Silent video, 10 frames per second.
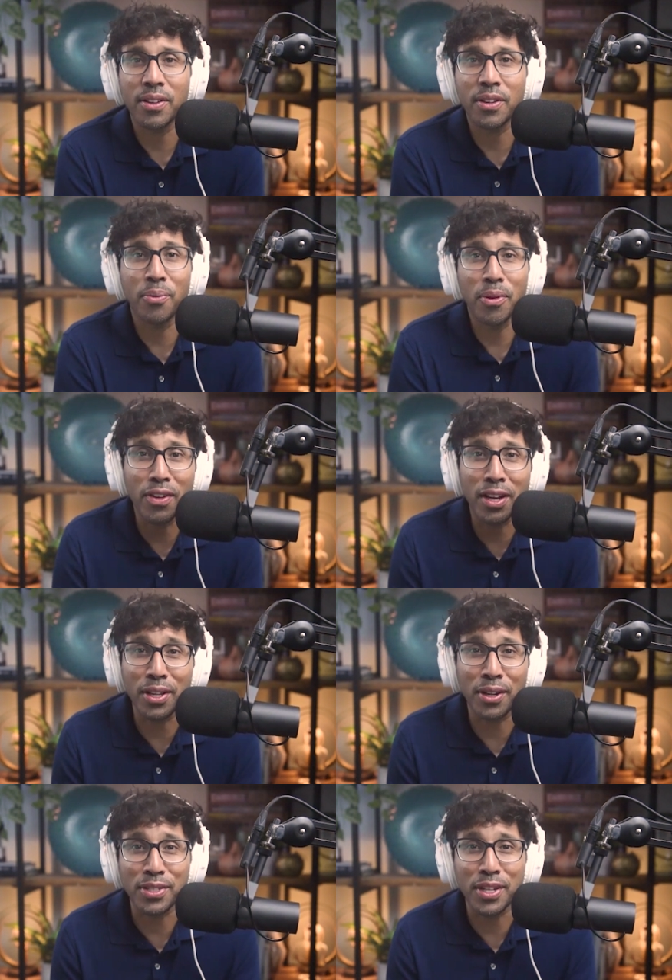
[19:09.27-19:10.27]
we've got a
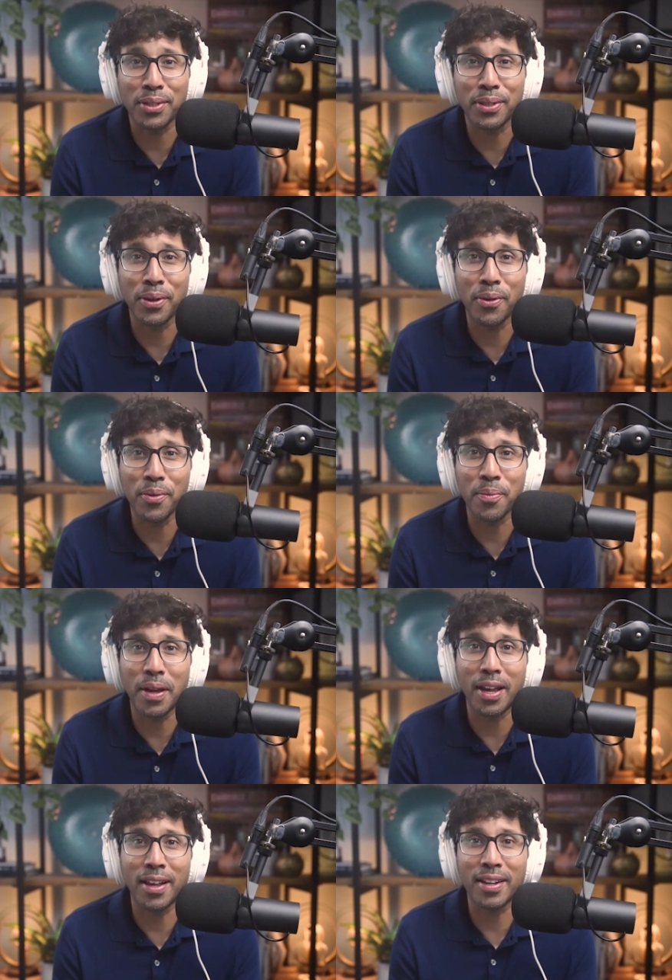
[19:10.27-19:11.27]
young child at home,
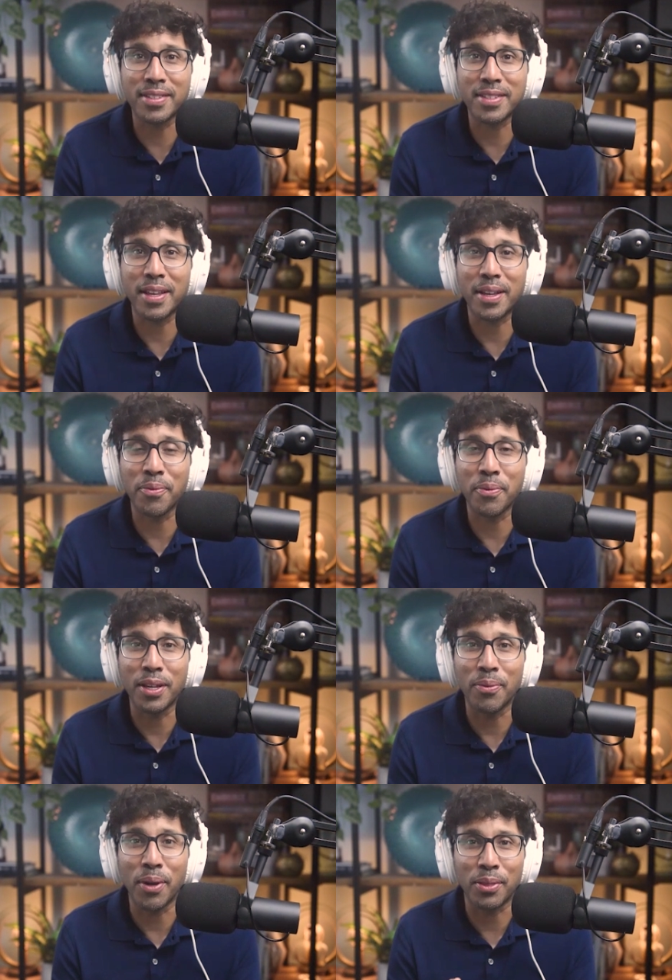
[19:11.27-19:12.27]
and it's like
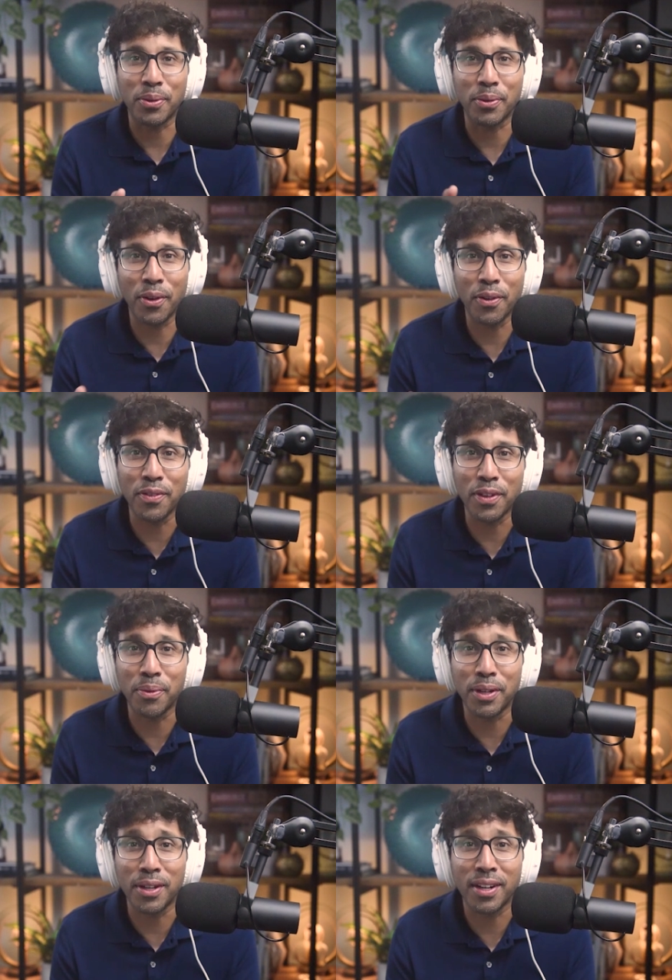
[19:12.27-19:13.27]
we went through COVID
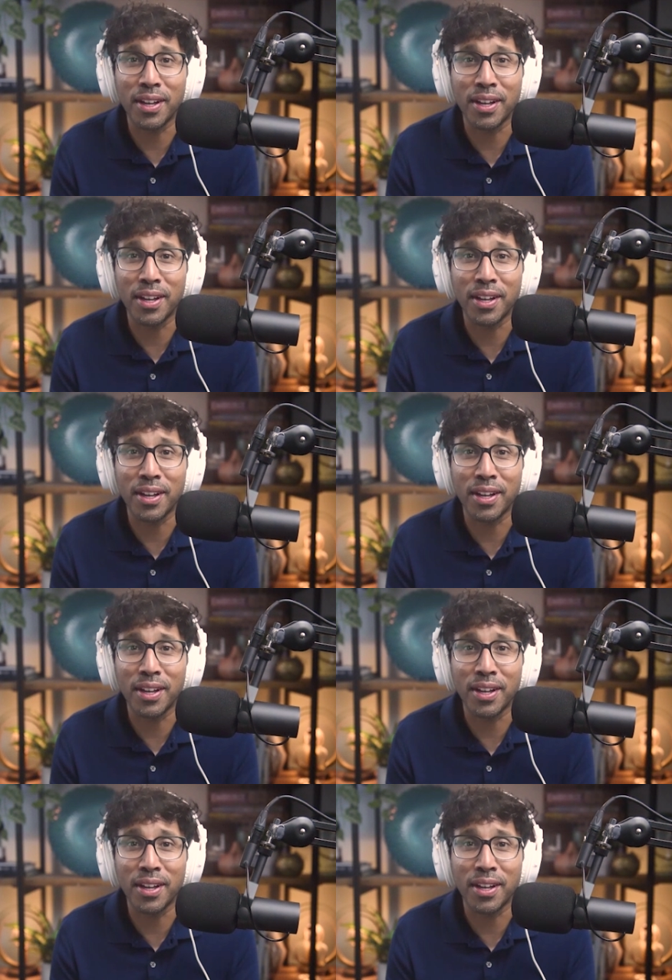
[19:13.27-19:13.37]
where